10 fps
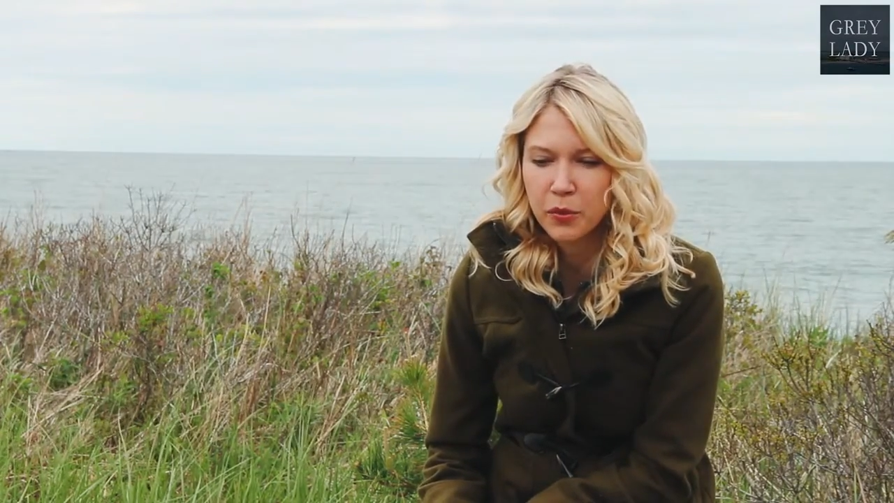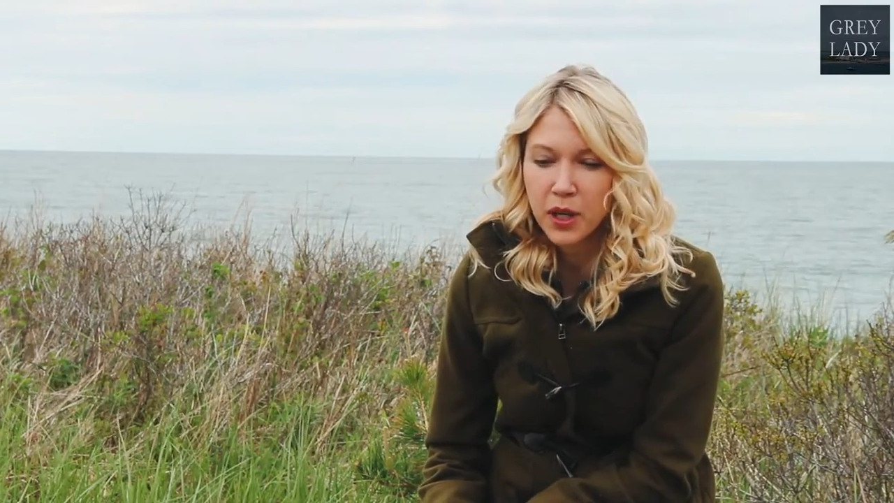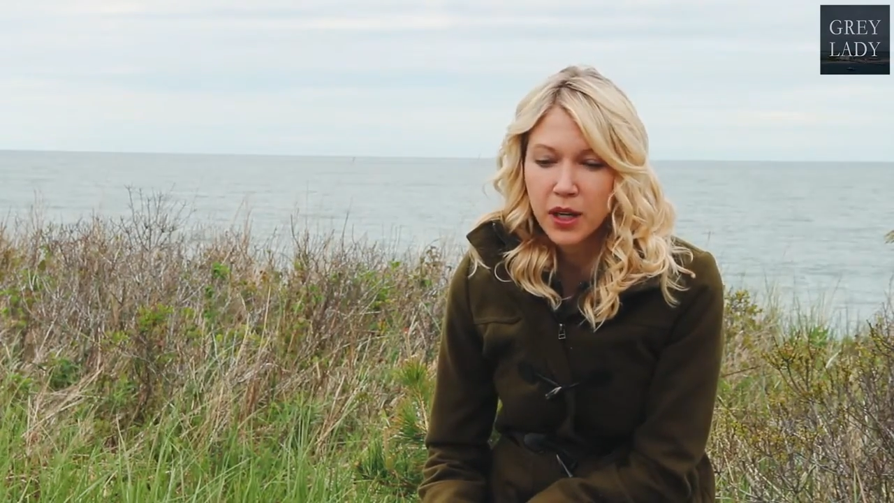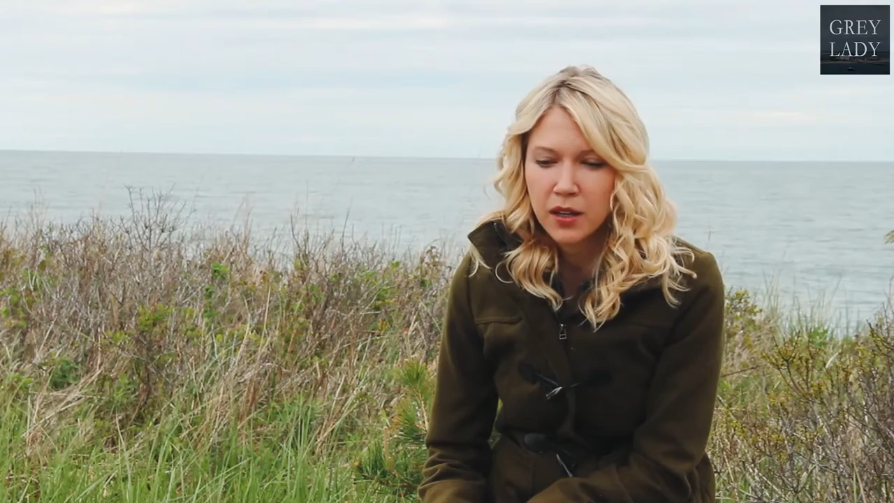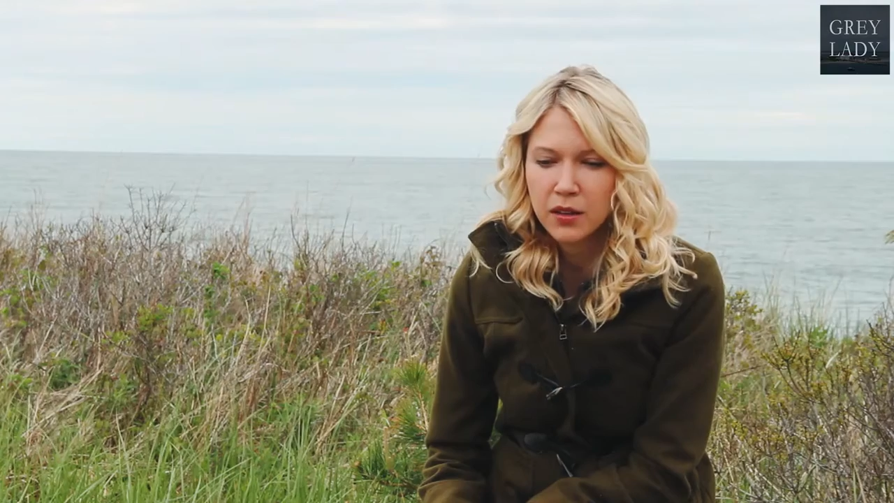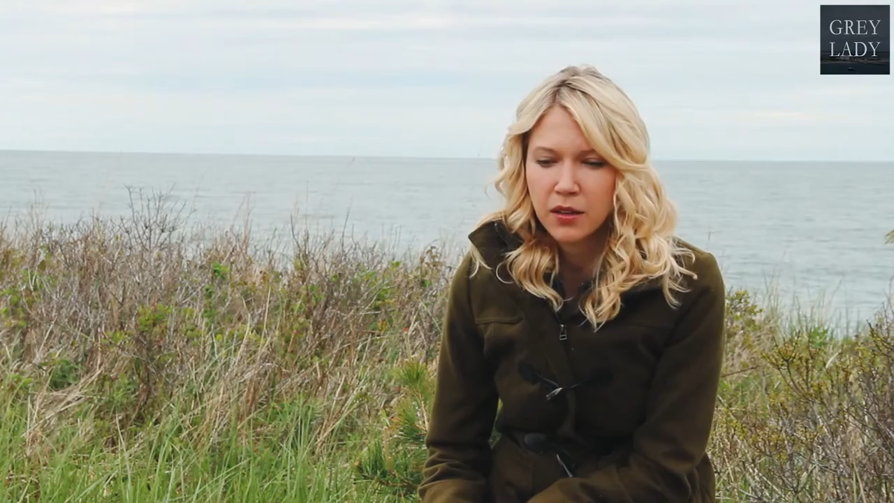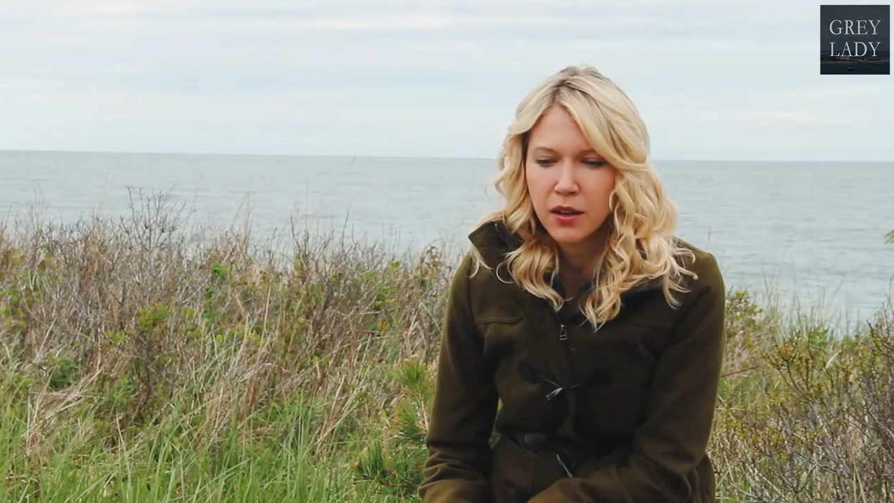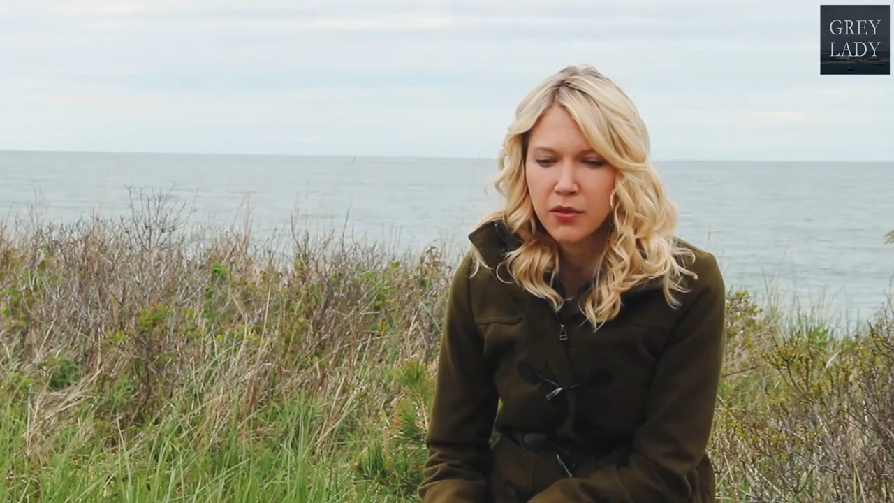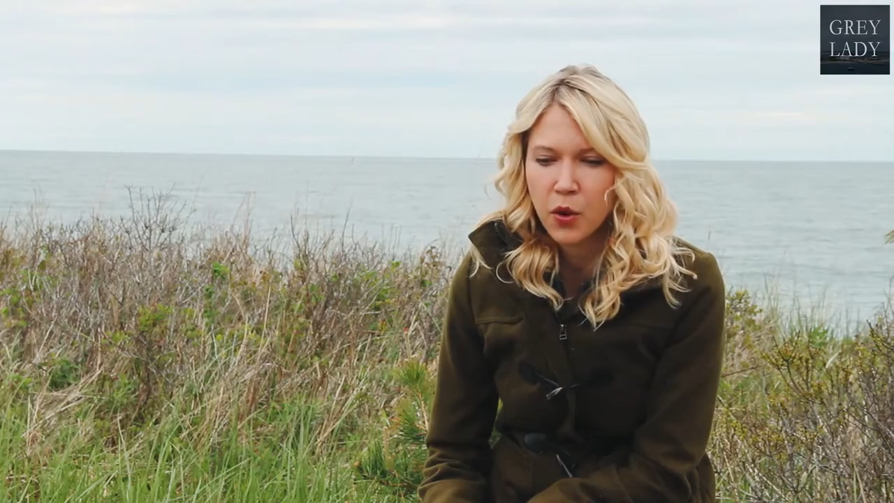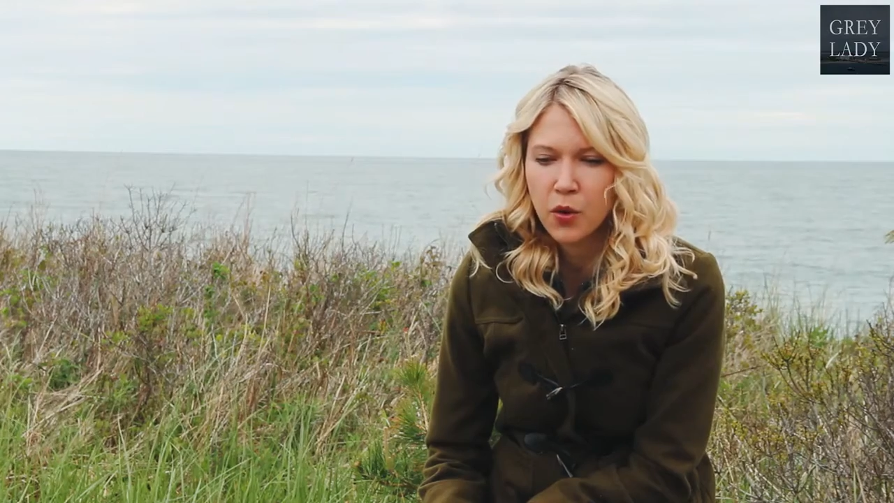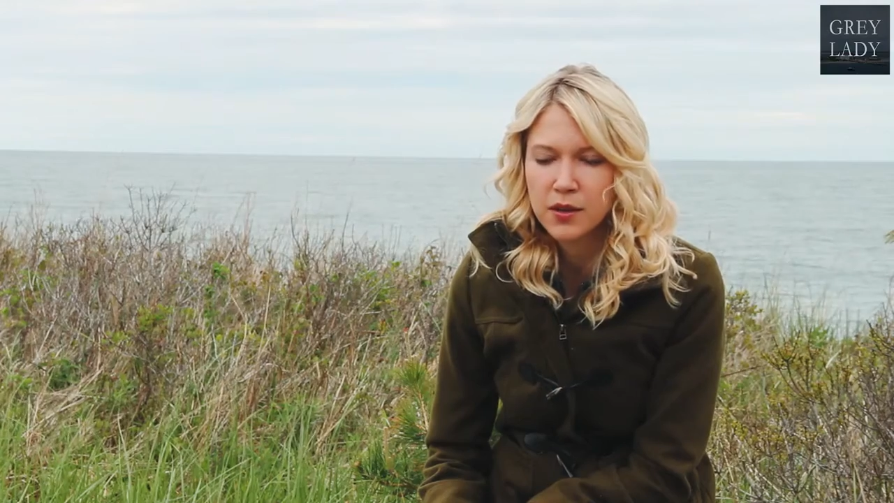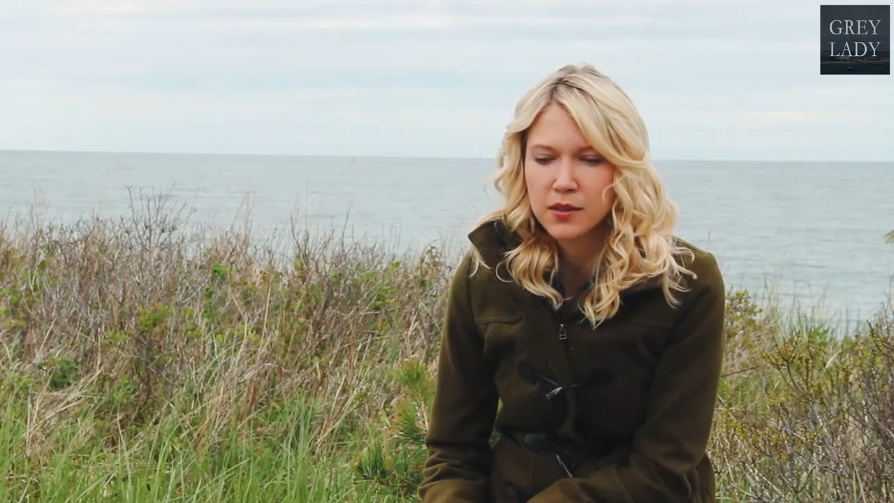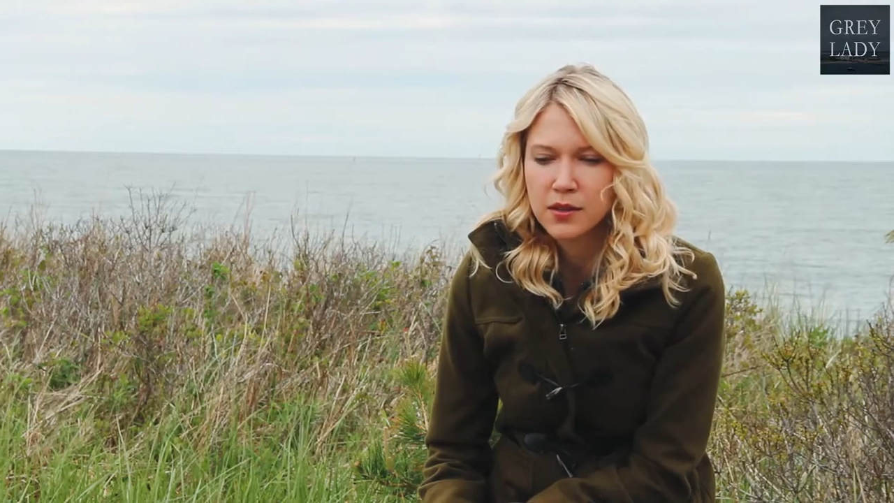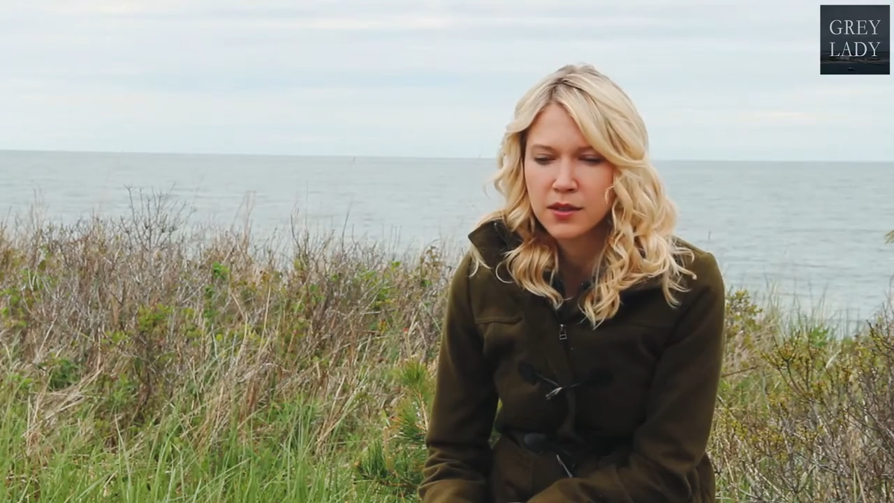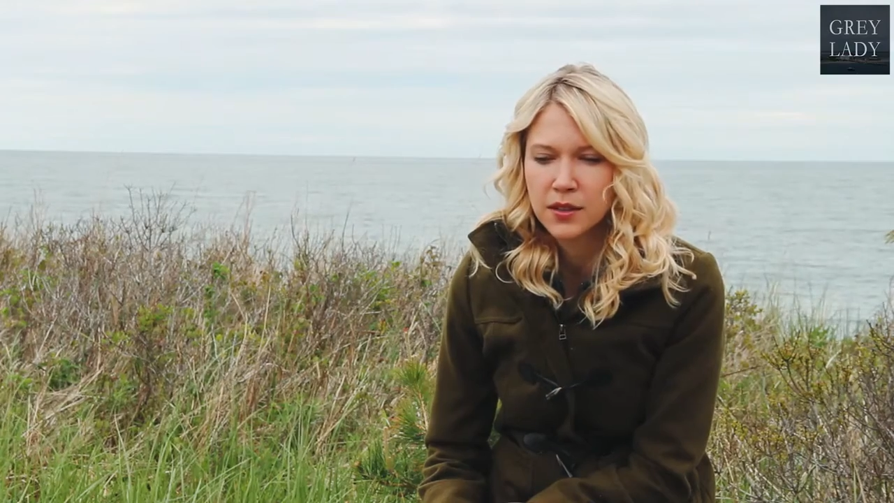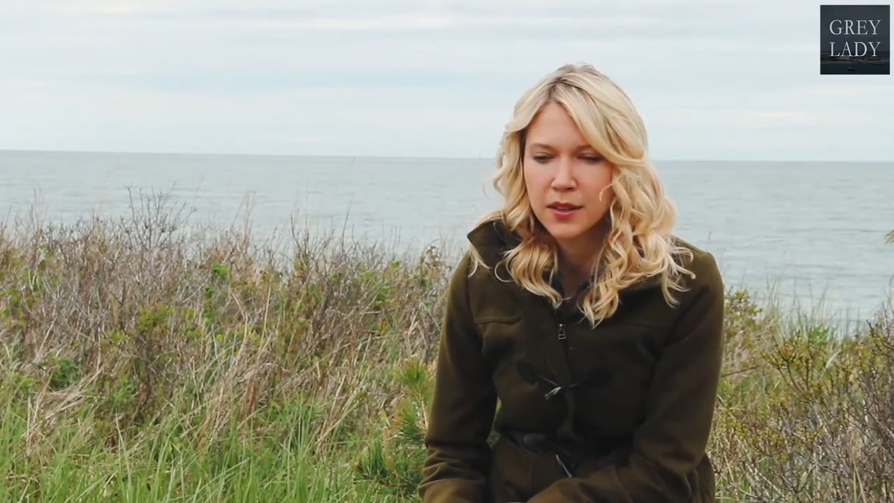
me, of course,